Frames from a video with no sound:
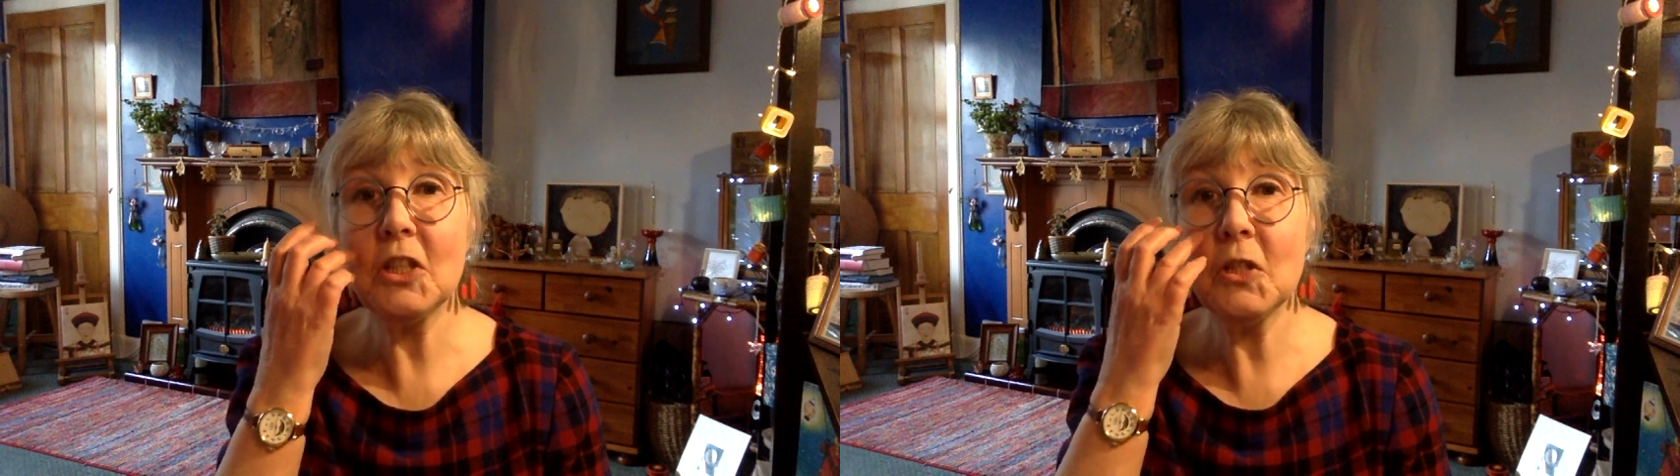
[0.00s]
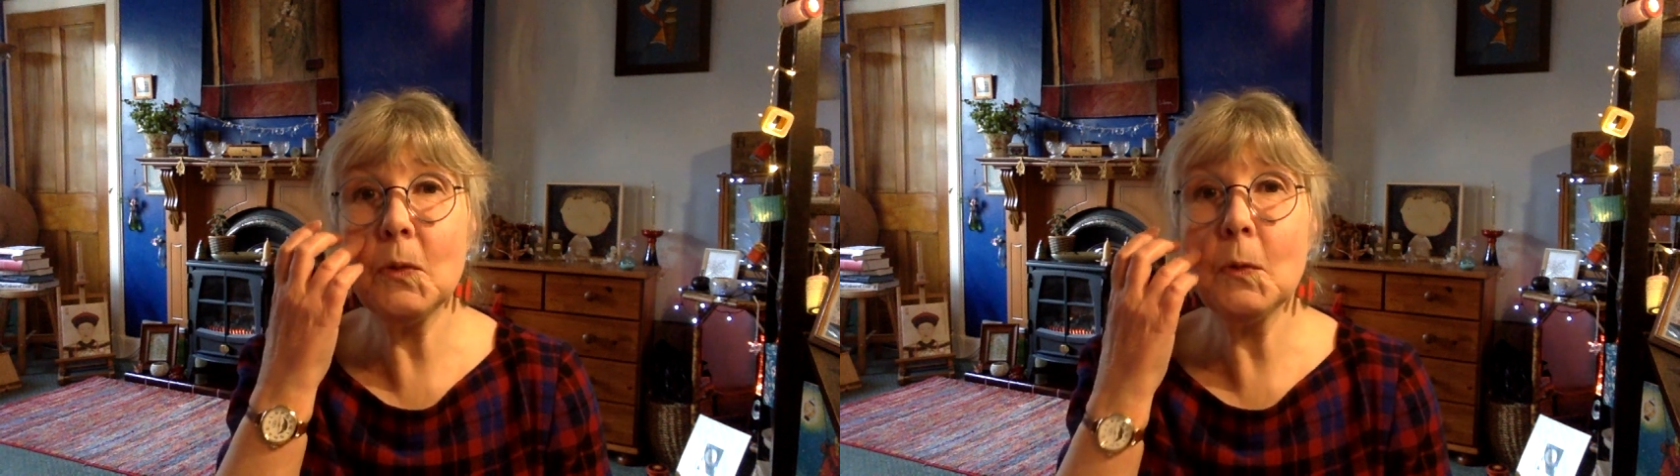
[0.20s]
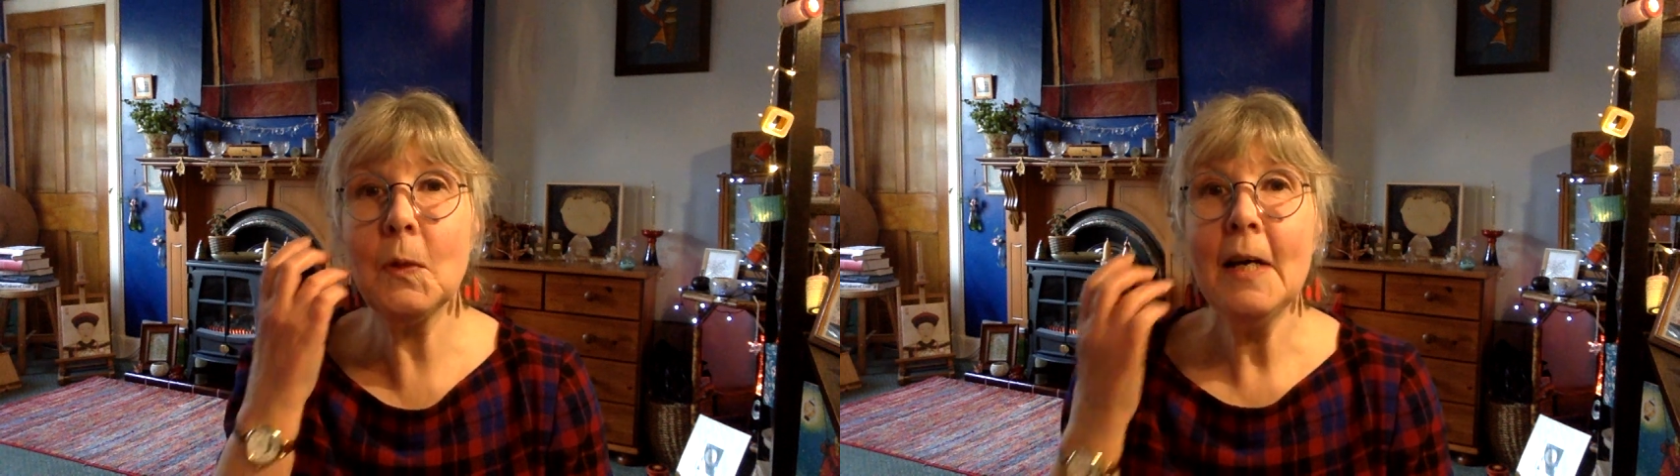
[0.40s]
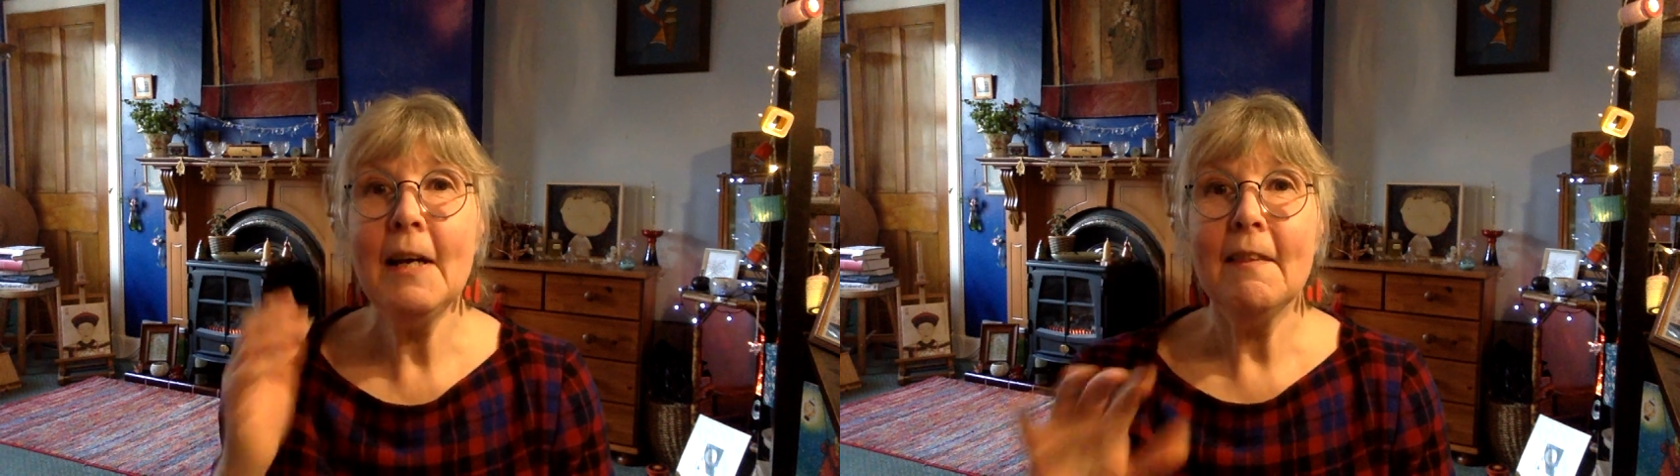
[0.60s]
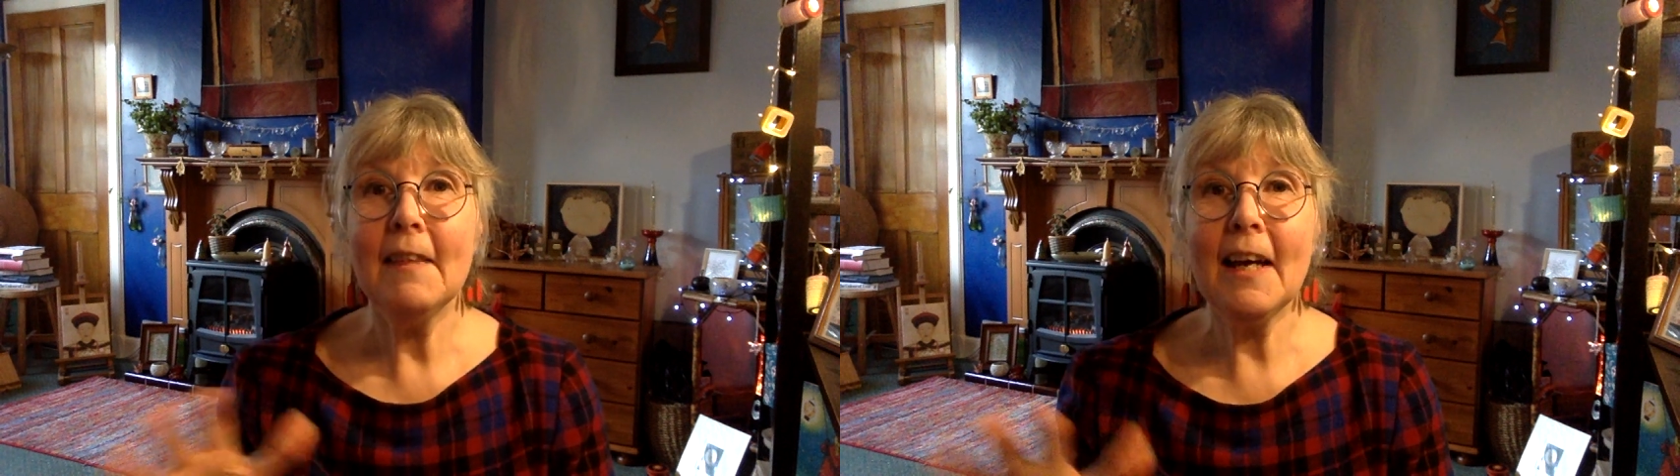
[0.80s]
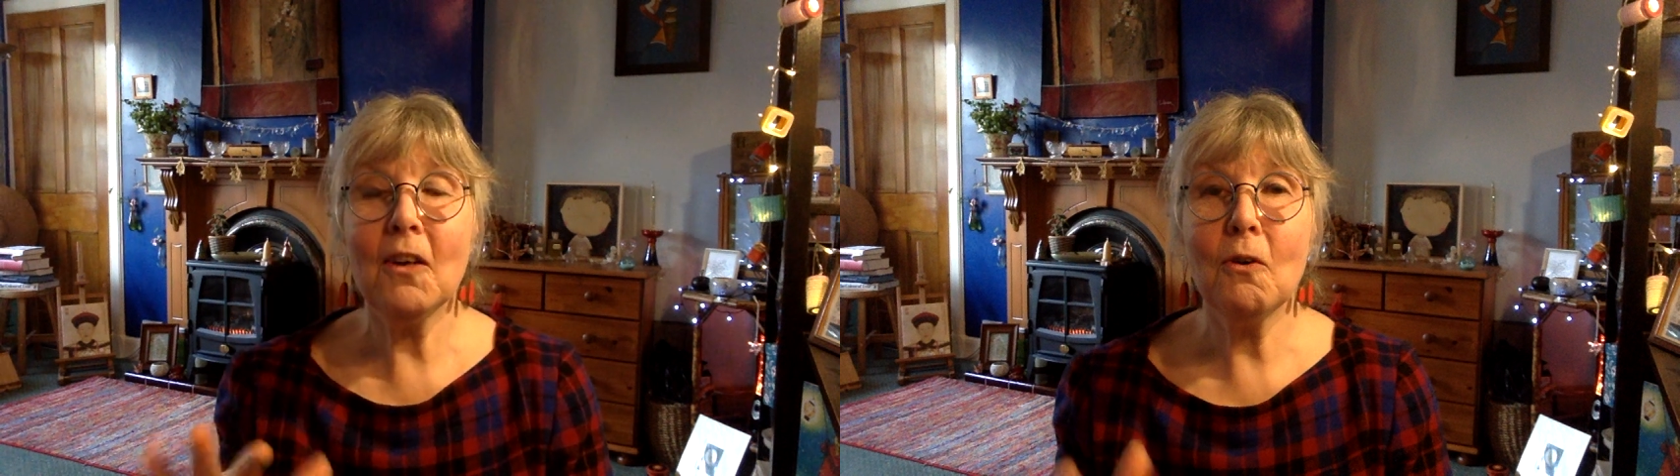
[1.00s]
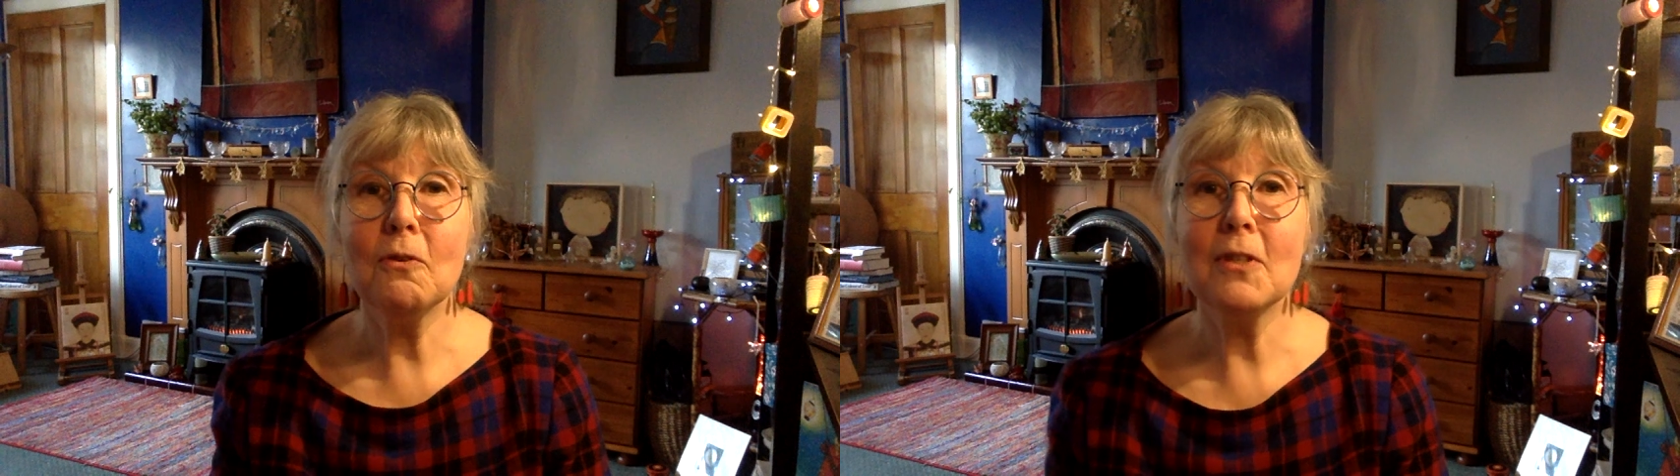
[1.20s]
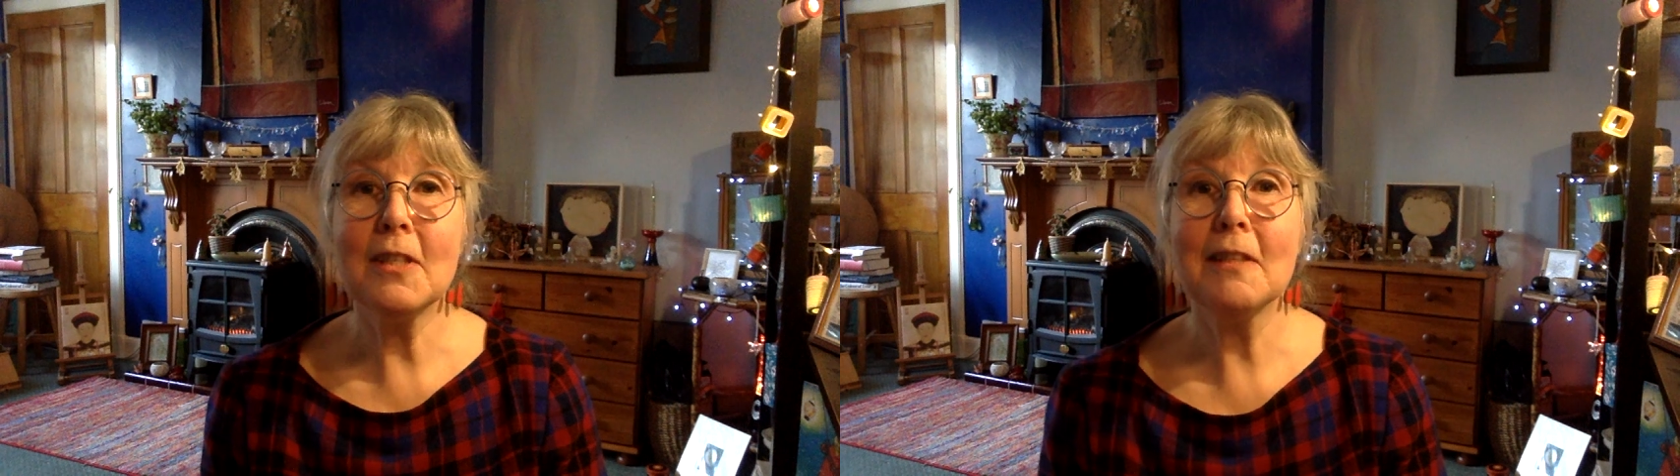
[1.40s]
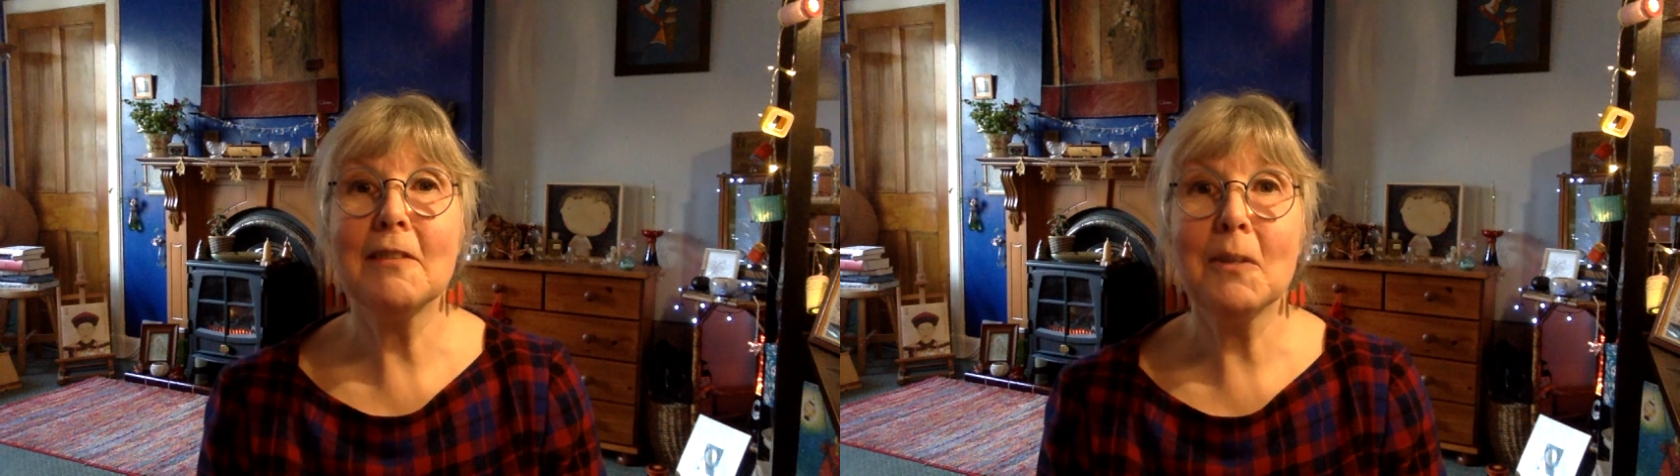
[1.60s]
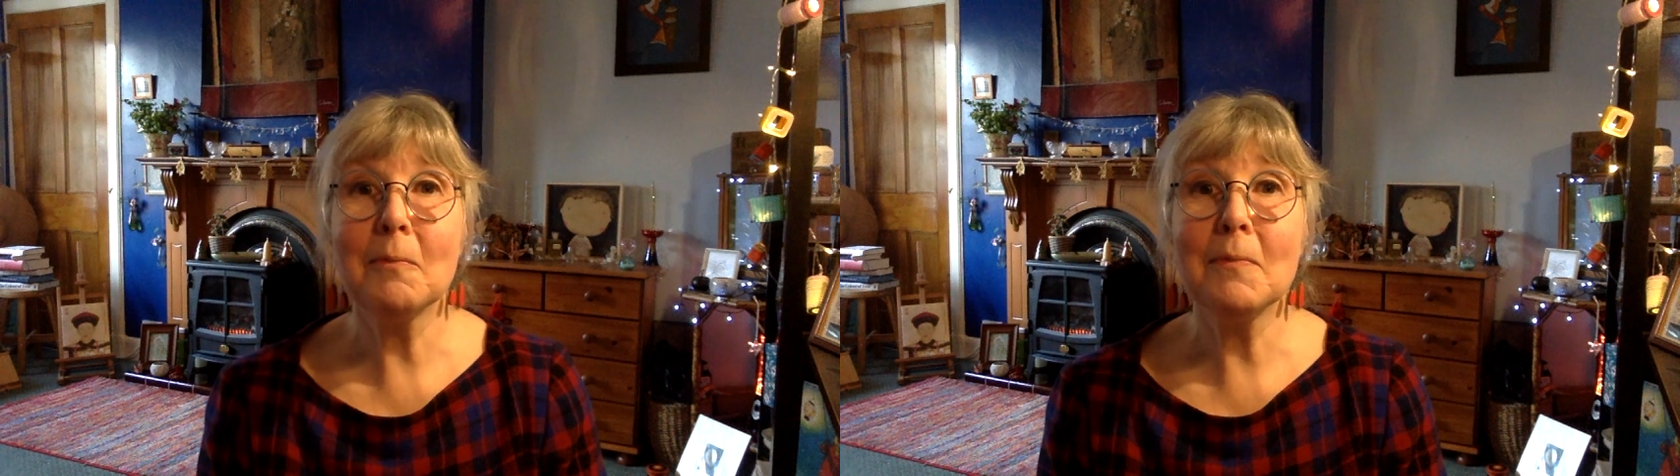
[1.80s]
So that caused
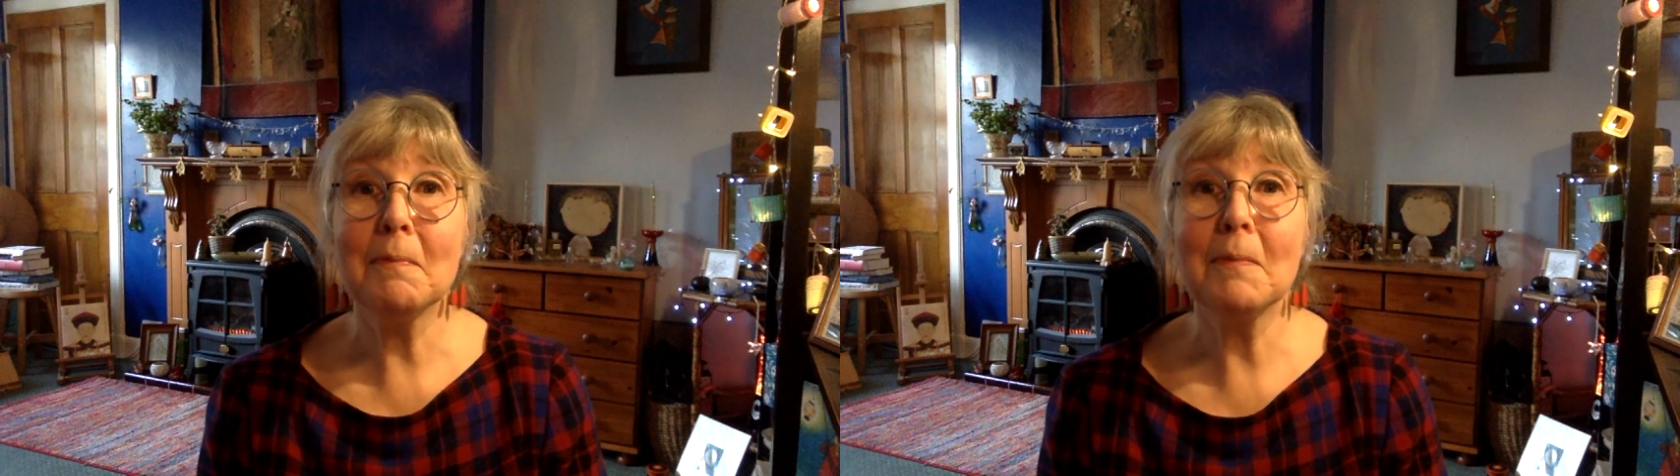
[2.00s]
some